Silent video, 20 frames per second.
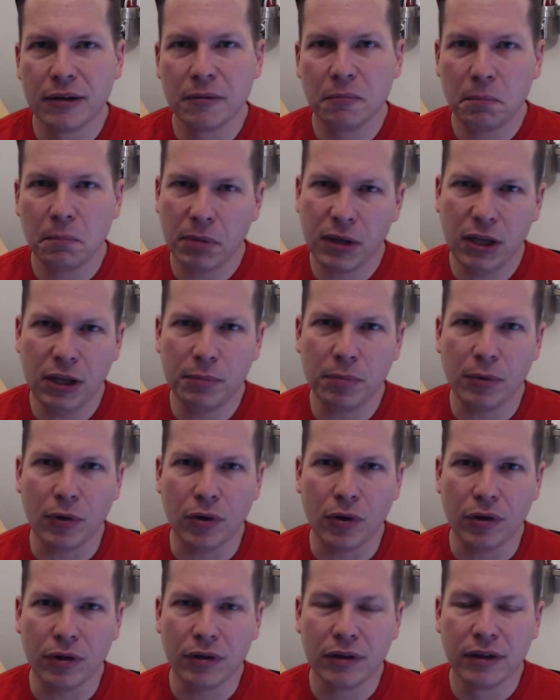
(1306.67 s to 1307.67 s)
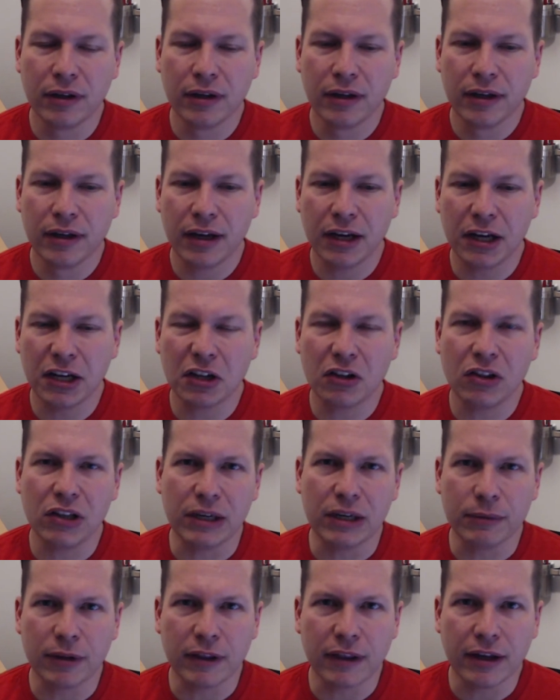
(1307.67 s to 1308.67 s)
people and
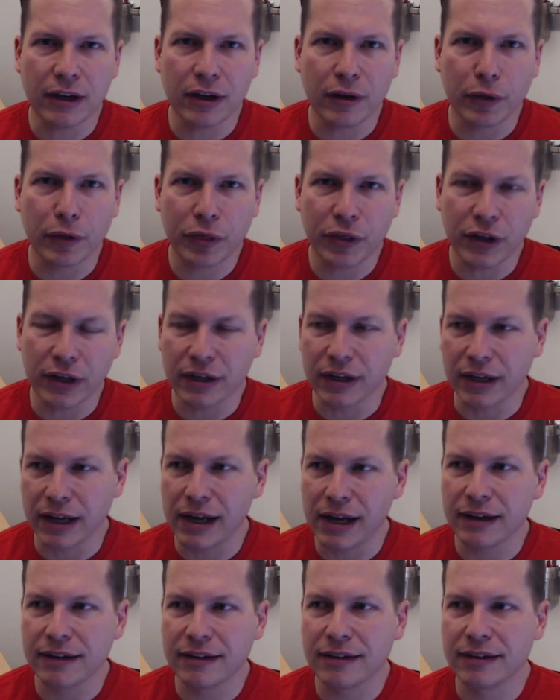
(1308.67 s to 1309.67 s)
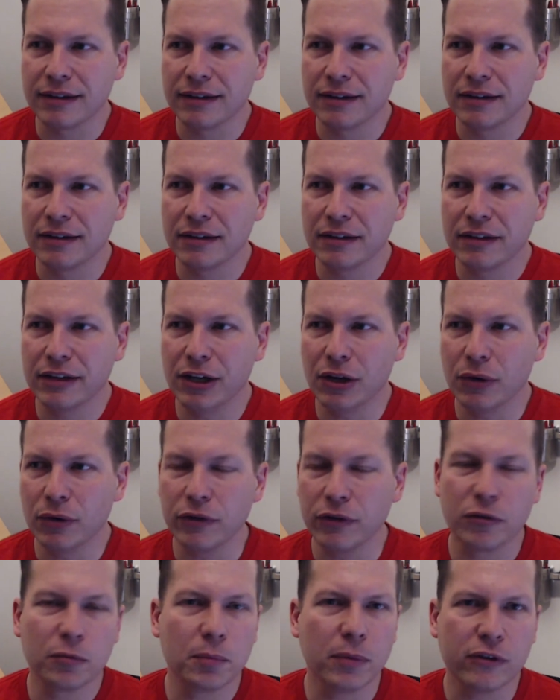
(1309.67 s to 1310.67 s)
claim that they all think and act,
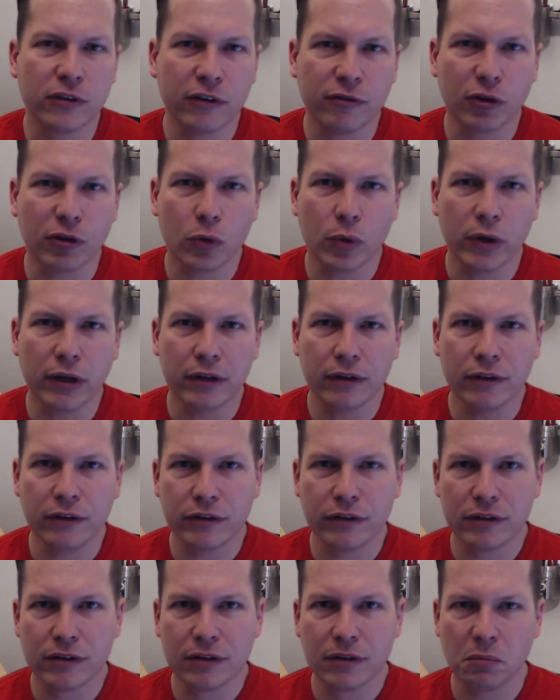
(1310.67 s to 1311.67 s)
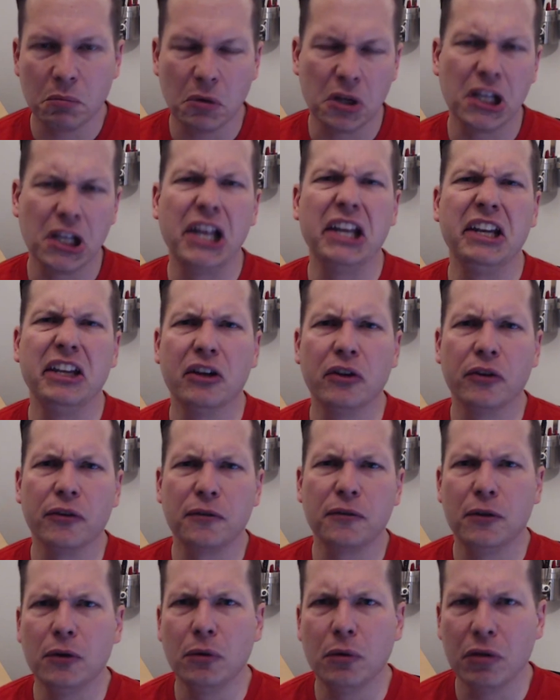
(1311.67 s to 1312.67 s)
in specific ways.
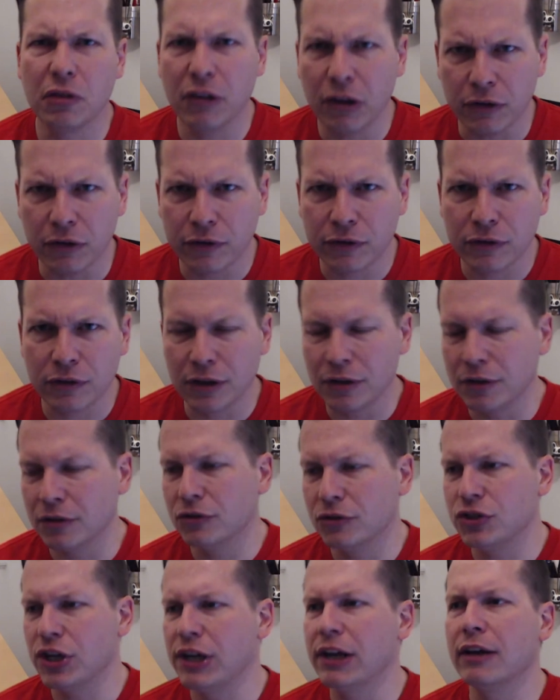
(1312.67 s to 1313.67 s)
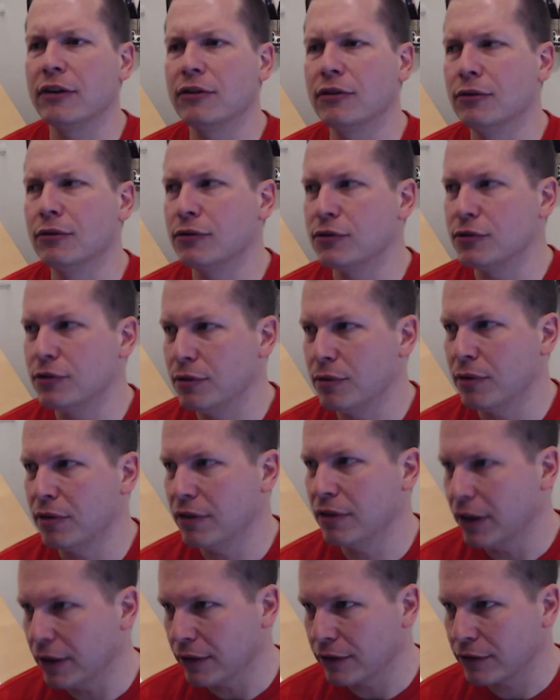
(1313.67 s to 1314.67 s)
Millennials do this, and Gen Xers do
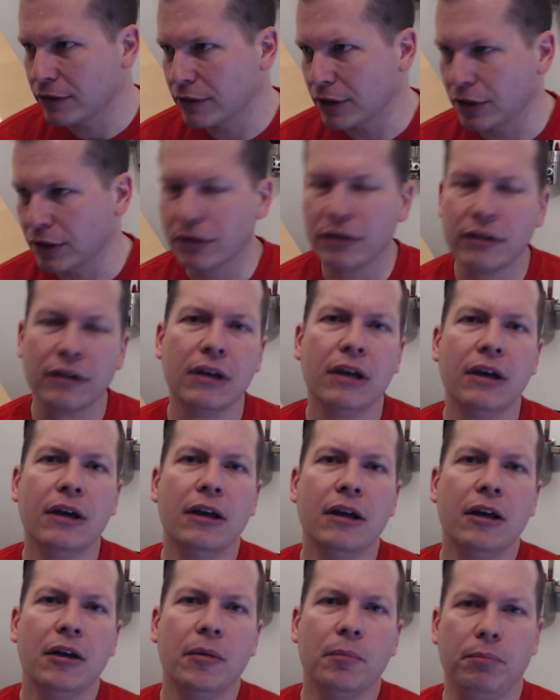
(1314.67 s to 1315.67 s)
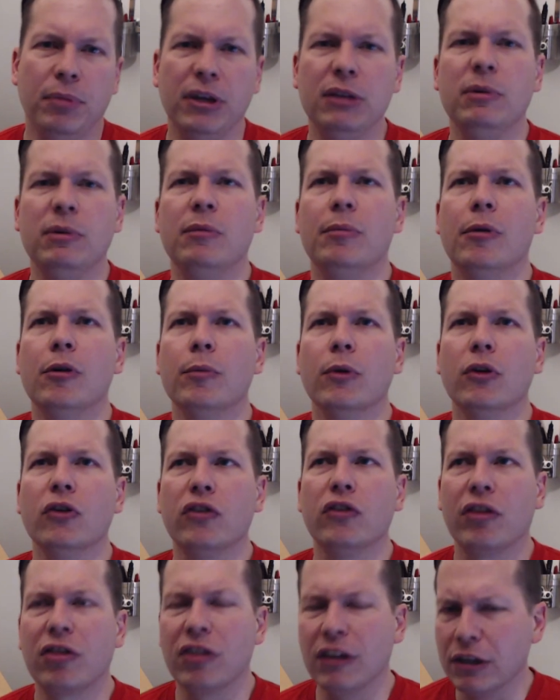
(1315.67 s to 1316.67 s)
this, and baby
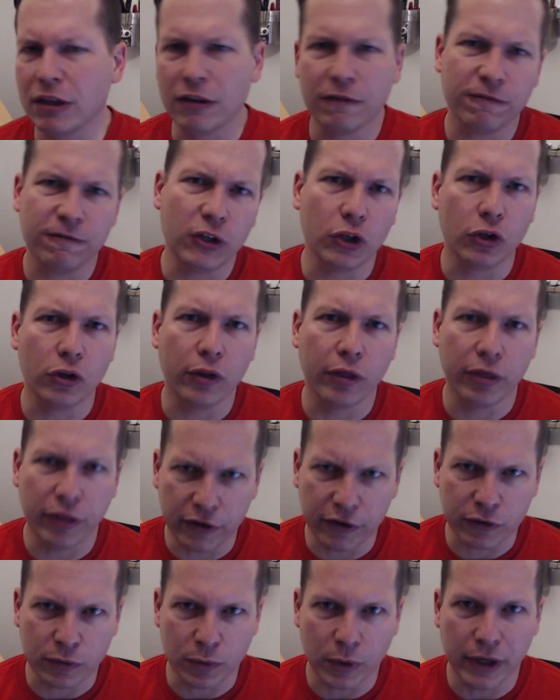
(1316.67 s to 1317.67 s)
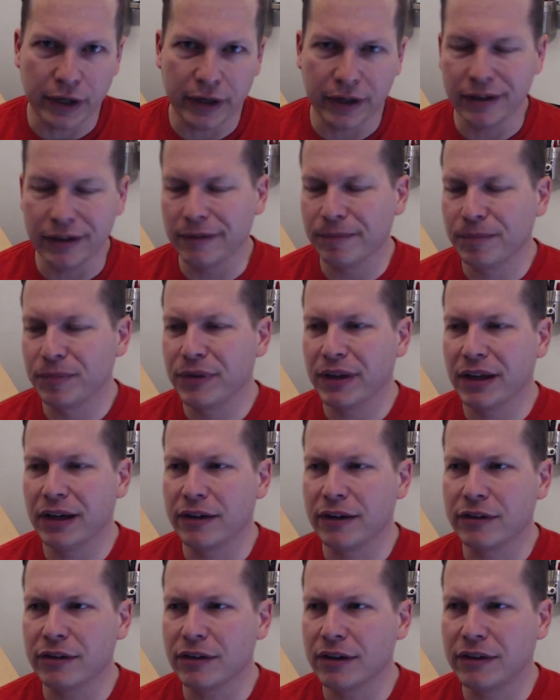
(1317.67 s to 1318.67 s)
boomers think and feel this way. And
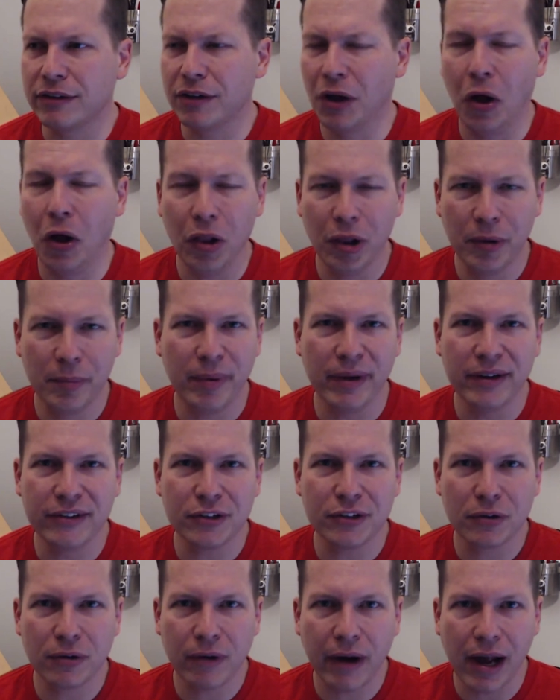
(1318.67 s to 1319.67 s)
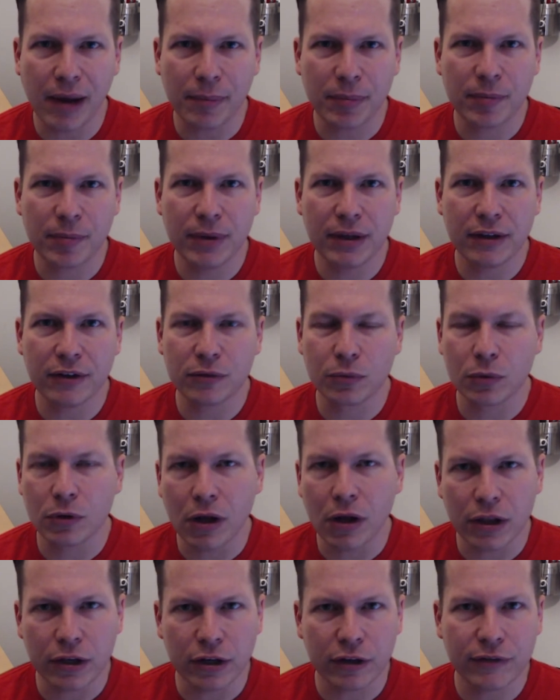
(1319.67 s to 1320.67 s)
it's all a bunch of crap, because we're
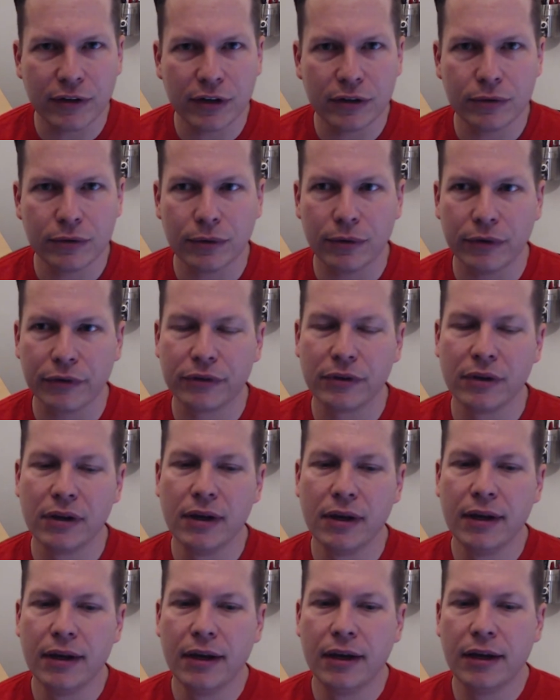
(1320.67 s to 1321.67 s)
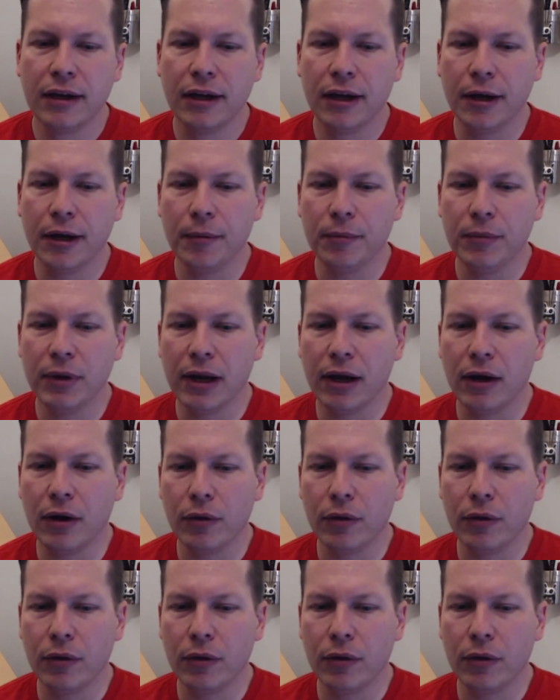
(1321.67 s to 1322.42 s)
all individuals. Now,